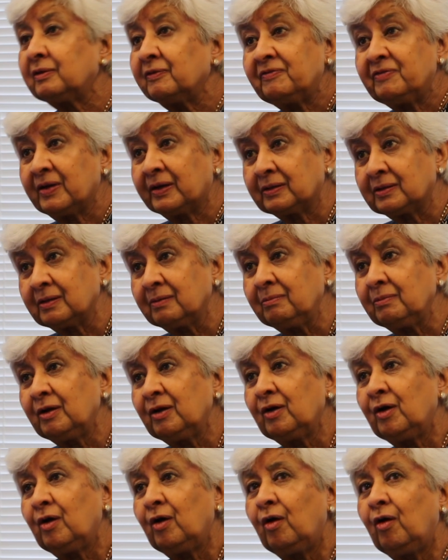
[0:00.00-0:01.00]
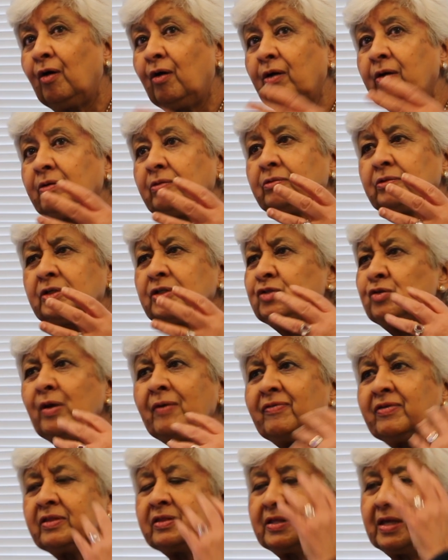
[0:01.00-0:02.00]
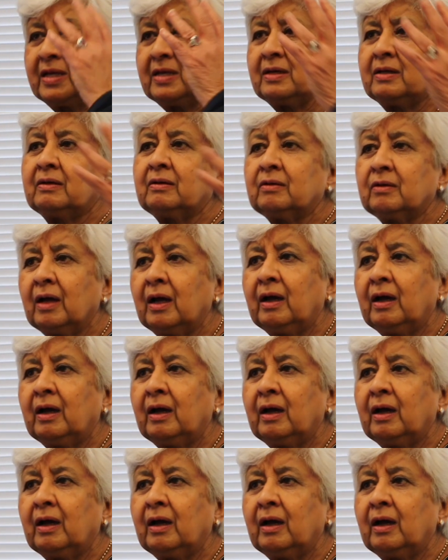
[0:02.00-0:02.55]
the victim, or did you ever think,